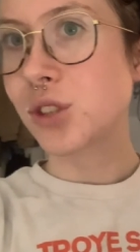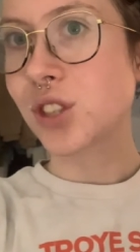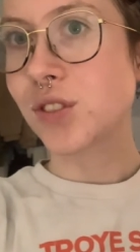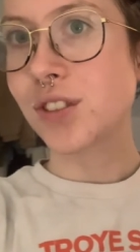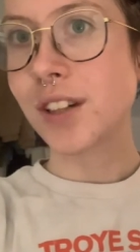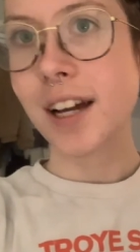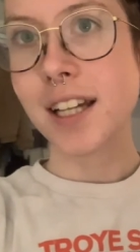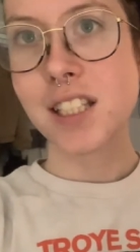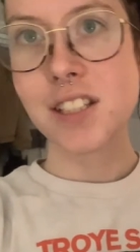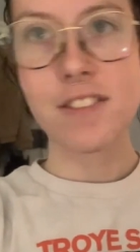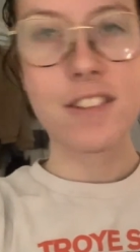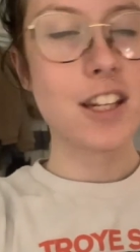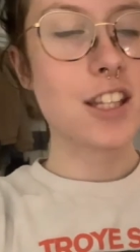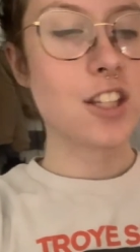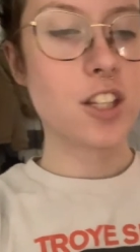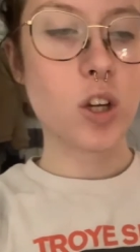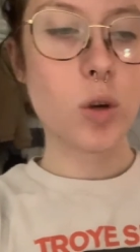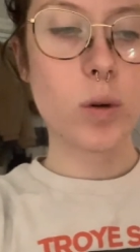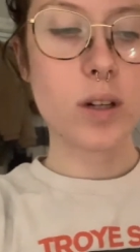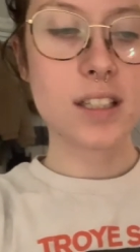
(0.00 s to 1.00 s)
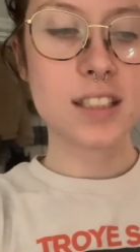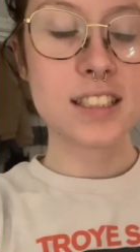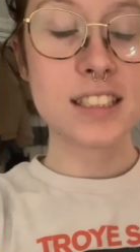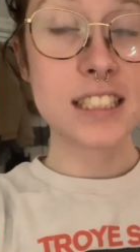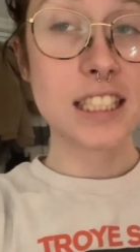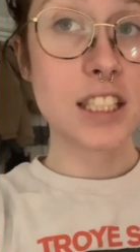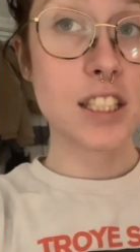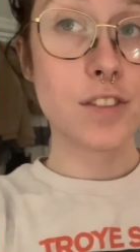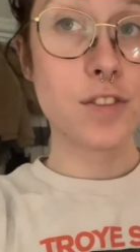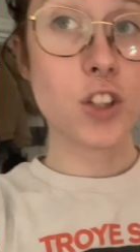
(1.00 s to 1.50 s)
so if you guys have anything you want to
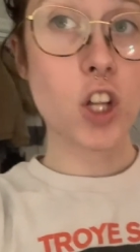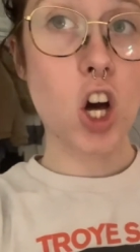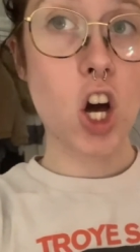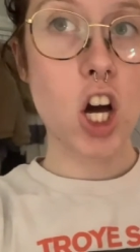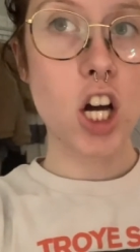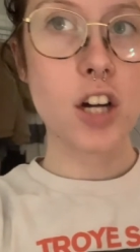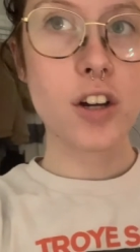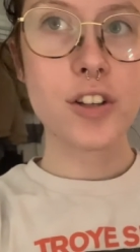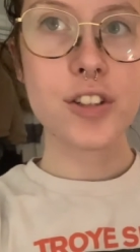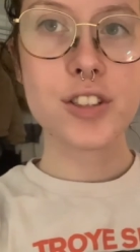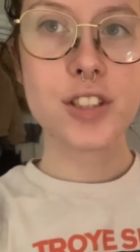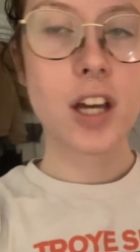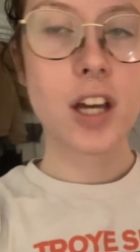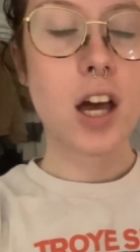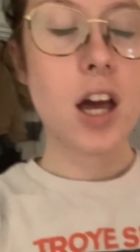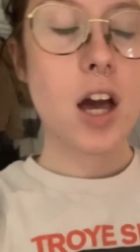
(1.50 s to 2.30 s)
see on the vlogs,